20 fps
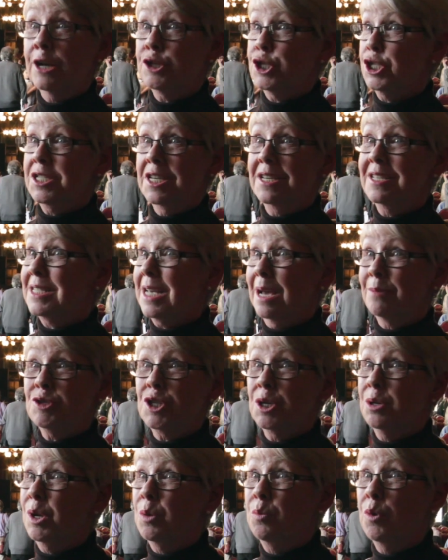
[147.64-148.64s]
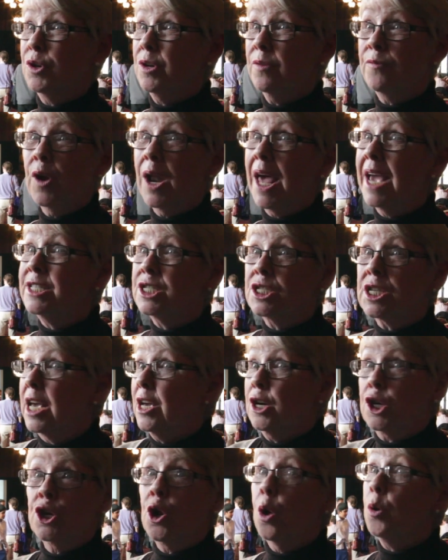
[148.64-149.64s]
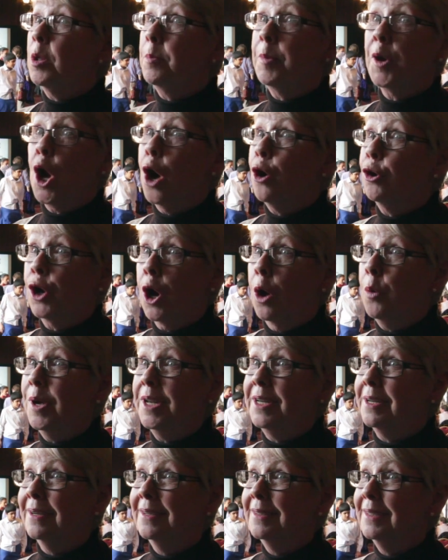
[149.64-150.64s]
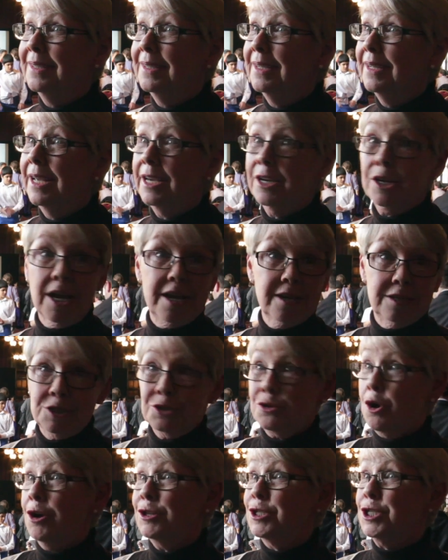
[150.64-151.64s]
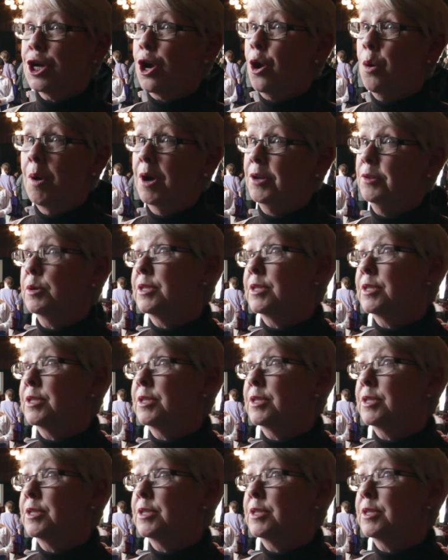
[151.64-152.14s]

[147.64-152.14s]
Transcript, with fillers: I just think it's absolutely wonderful. It's, it can only be ongoing. It, has got to go on.